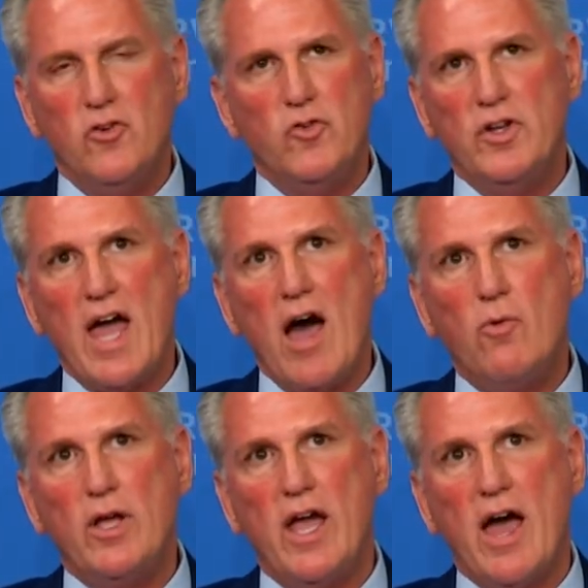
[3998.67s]

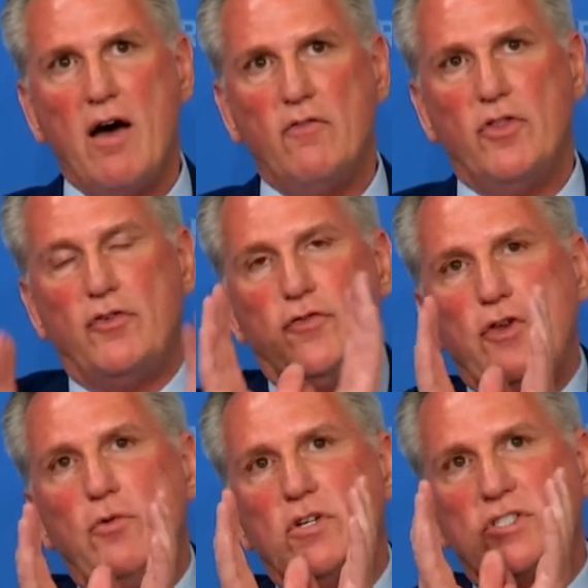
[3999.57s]
Now we have the
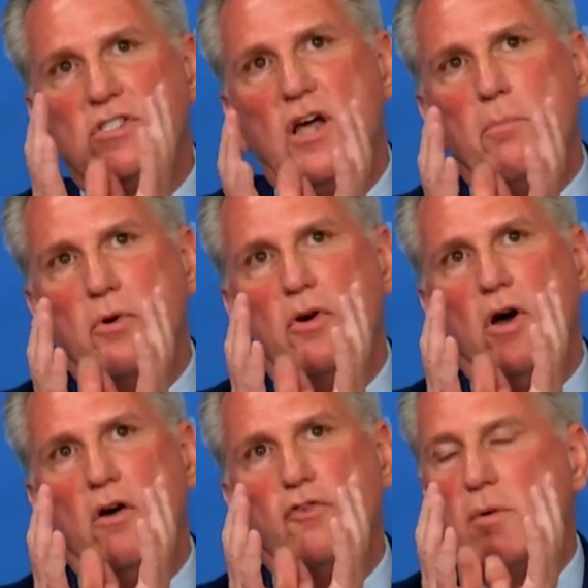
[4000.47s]
fewest number
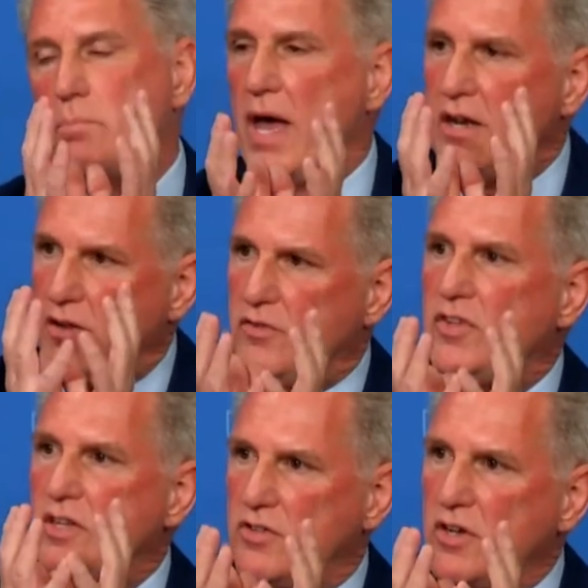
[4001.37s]
of competitive
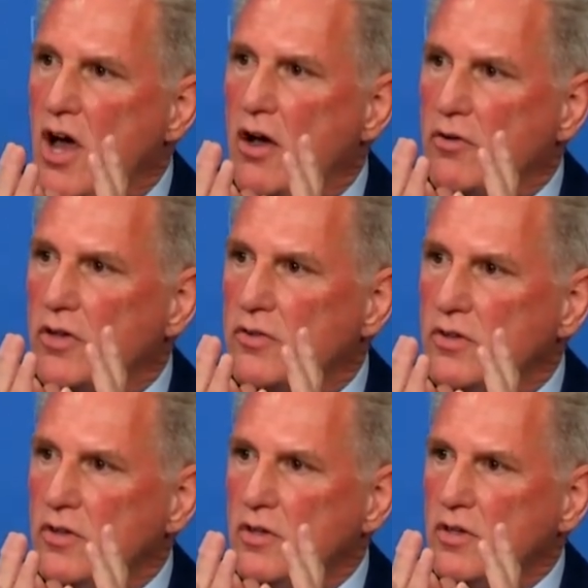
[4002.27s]
seats in
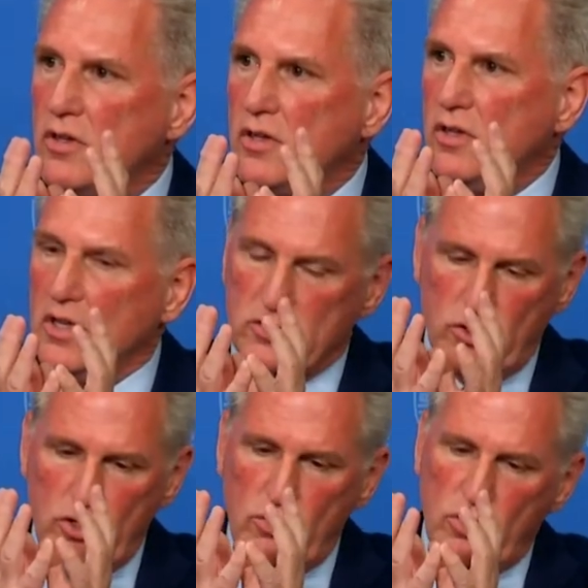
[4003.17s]
Congress.
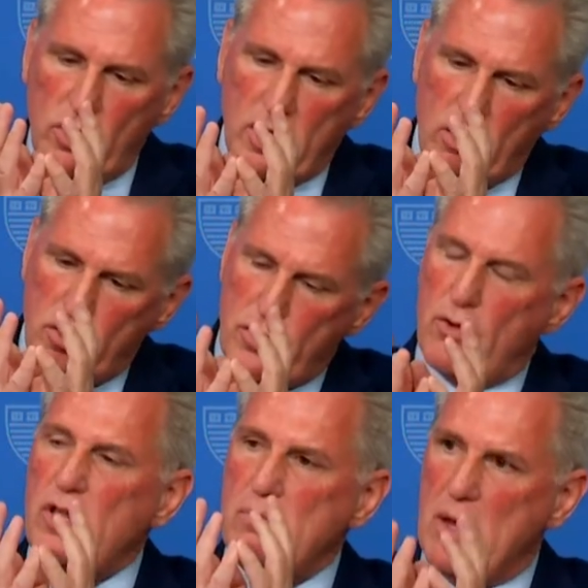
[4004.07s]
So you look at
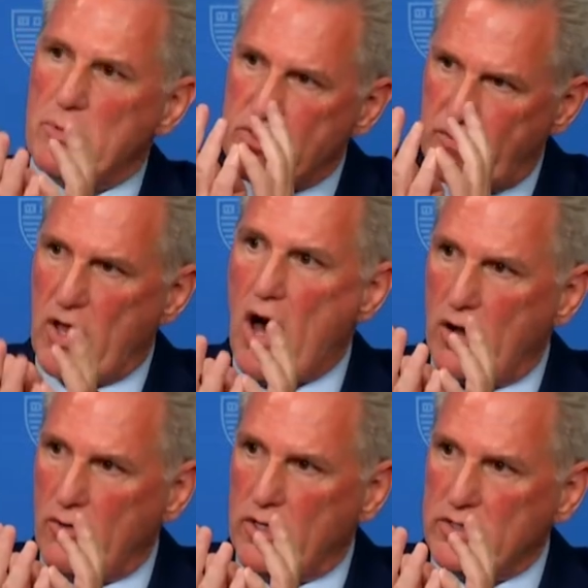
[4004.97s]
30 members of
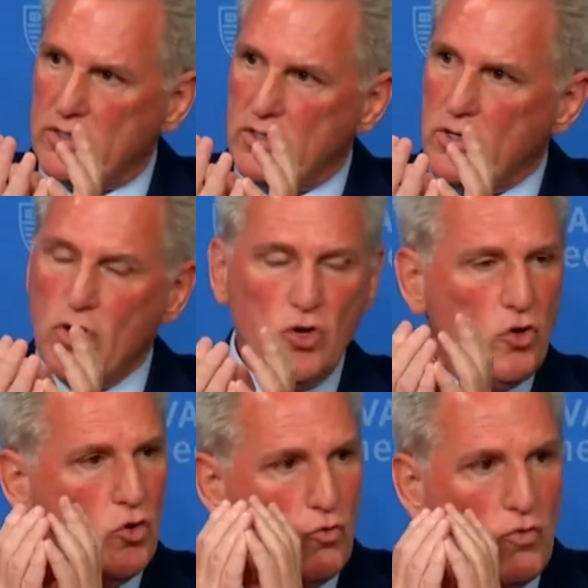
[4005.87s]
Congress
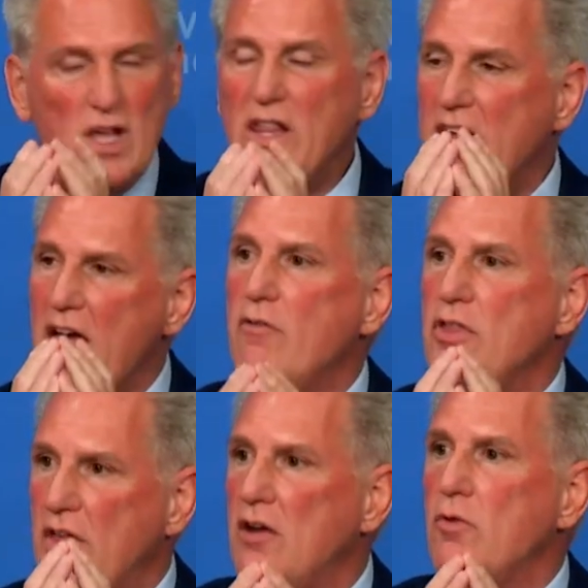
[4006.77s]
who really
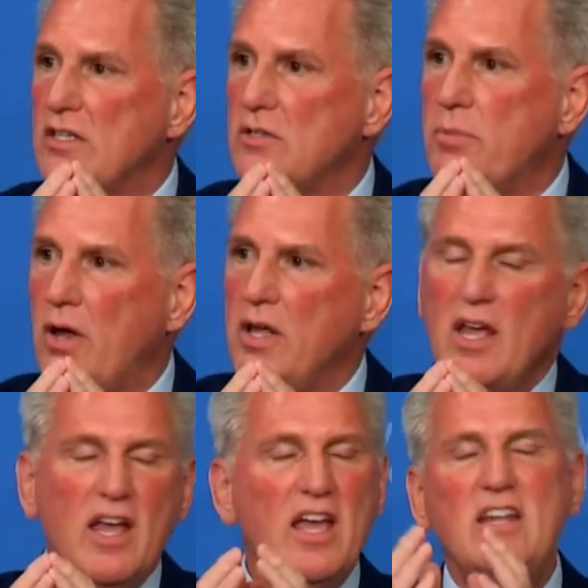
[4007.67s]
everything rests upon.
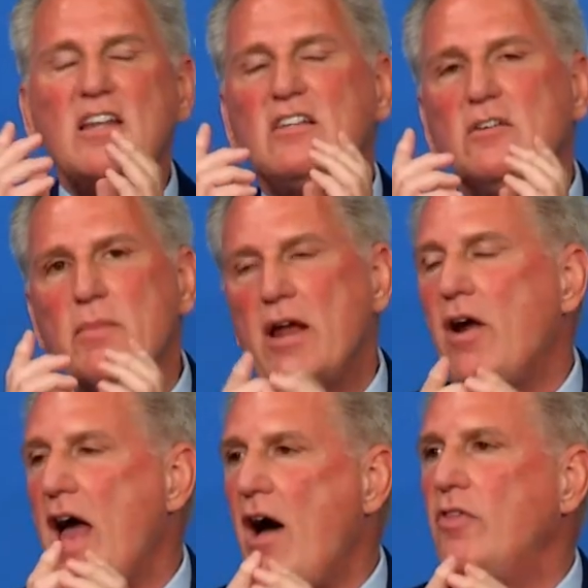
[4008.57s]
It doesn't
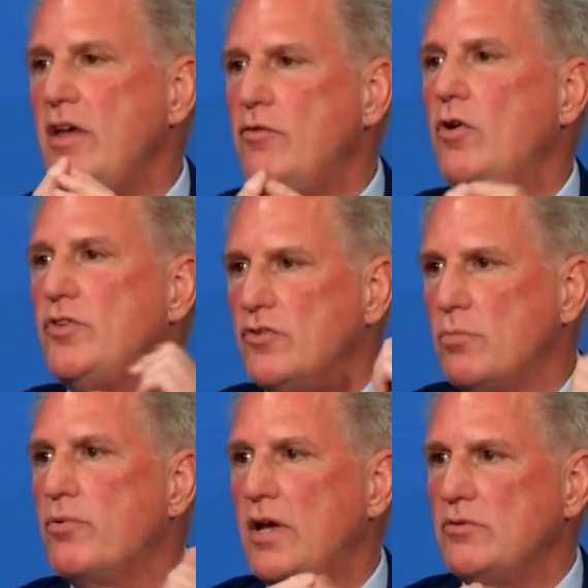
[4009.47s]
matter how they vote,
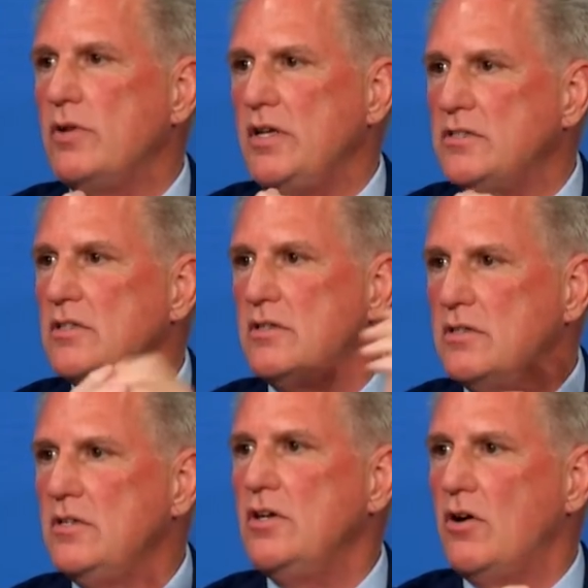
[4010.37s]
there's a press release that,
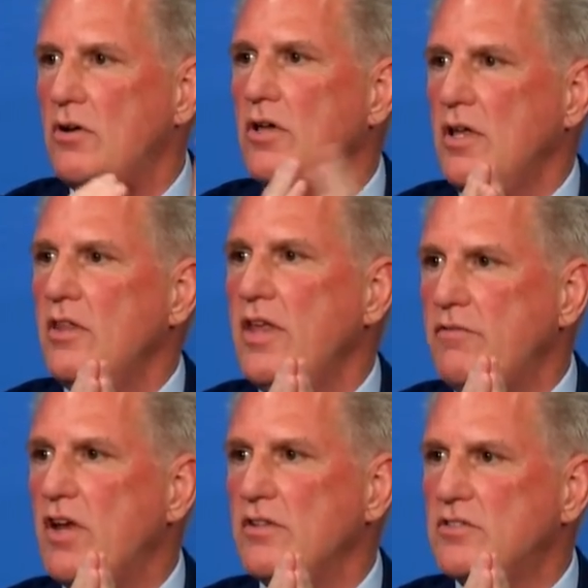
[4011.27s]
you know,
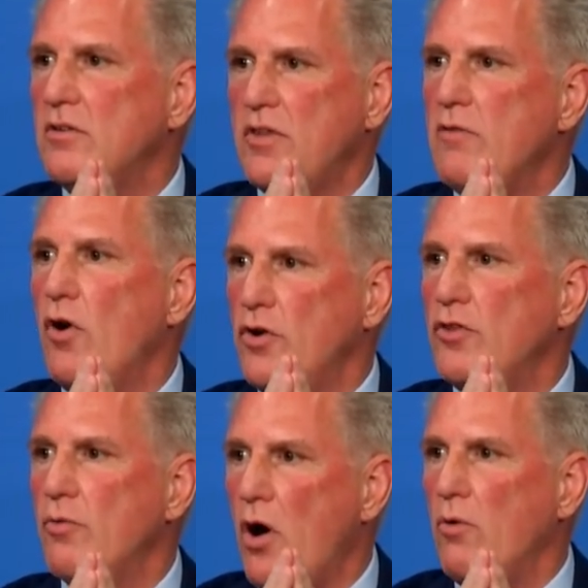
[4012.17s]
they
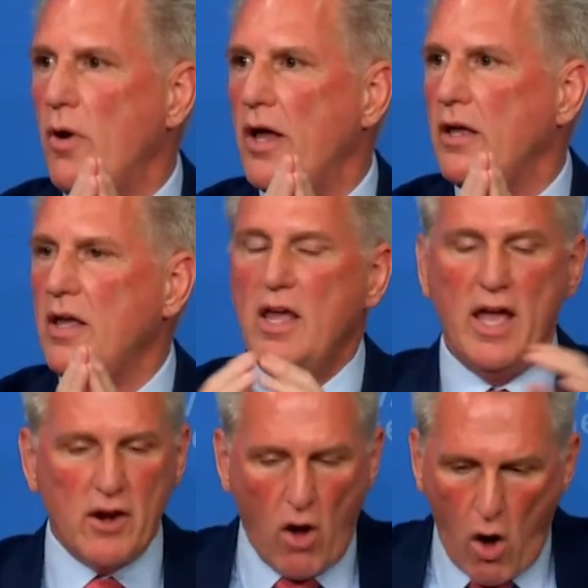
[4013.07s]
voted the wrong way.
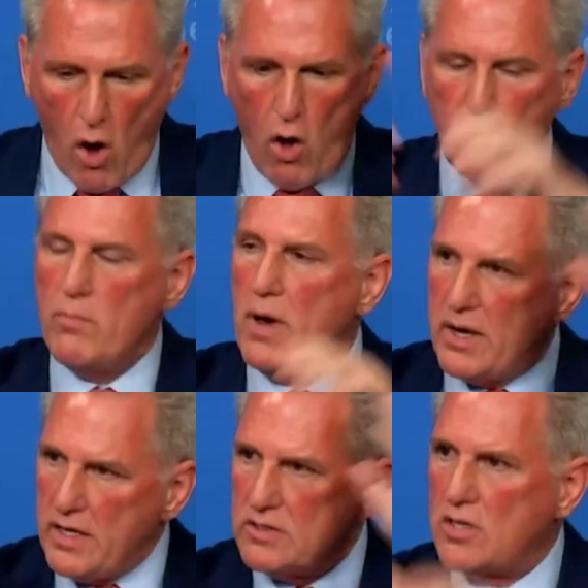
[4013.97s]
And all the
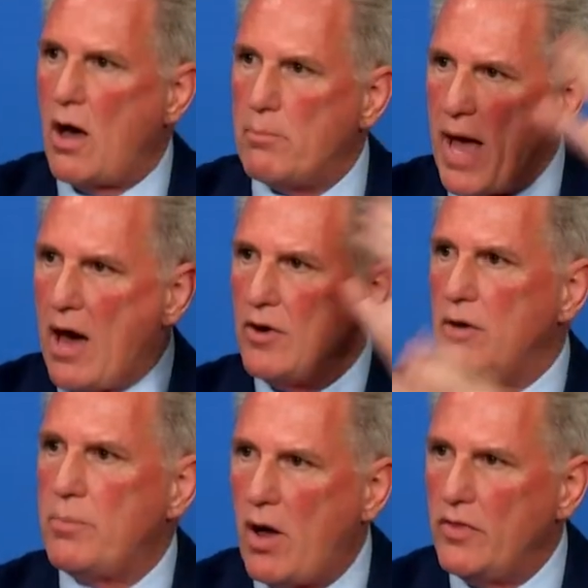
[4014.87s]
money is
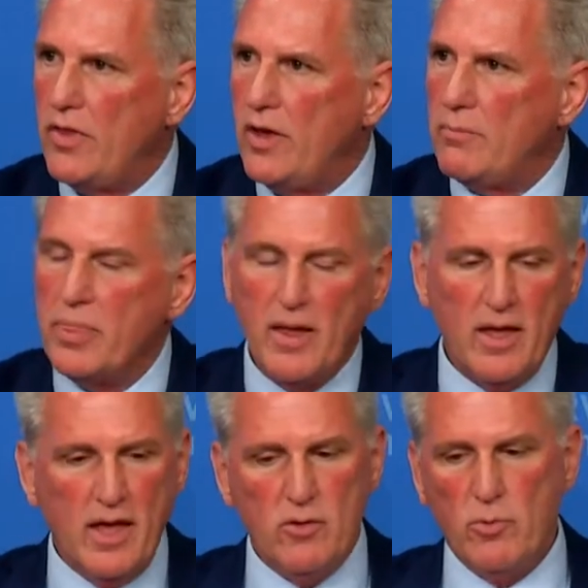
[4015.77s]
compounded upon them.
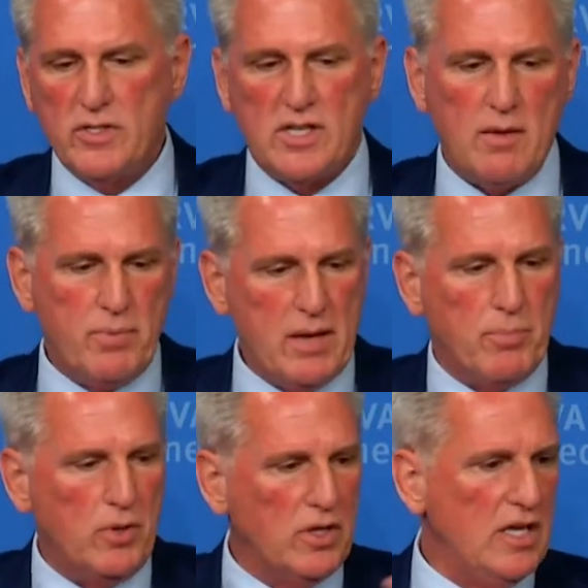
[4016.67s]
And then when we say
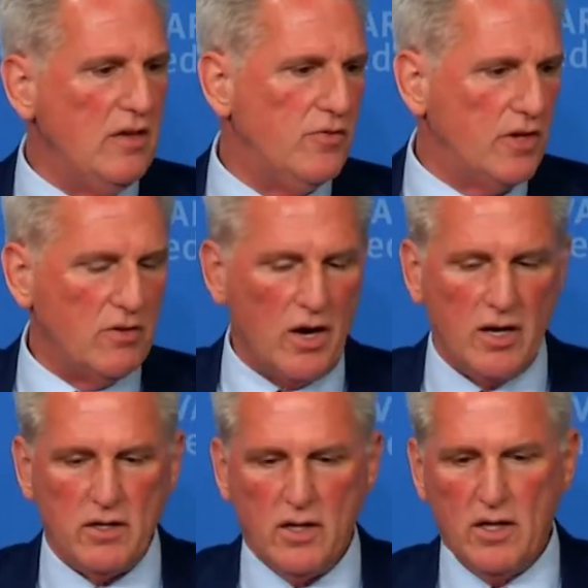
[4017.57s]
people leaving,
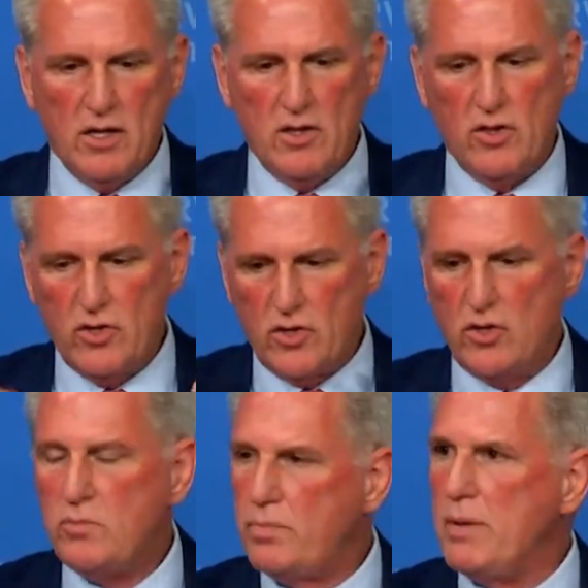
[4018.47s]
right, the
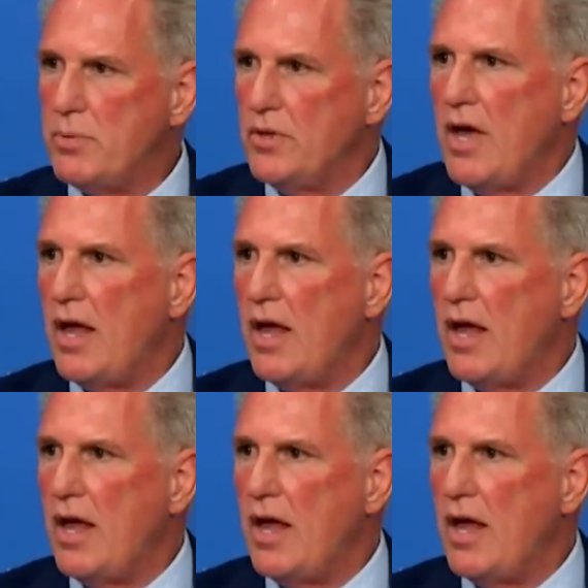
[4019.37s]
good people